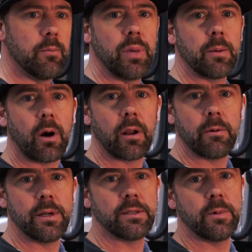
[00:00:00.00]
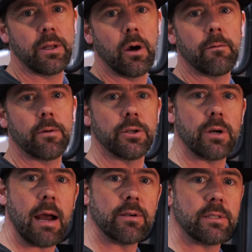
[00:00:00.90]
Big part of the reason we go for the
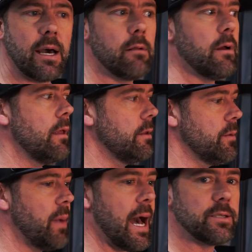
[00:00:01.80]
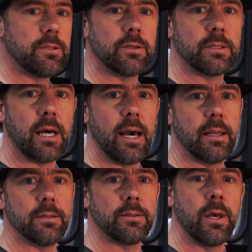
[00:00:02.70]
driver's side rather than the passenger side
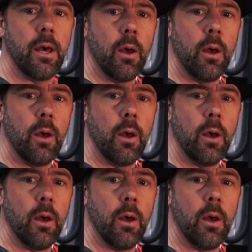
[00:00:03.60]
is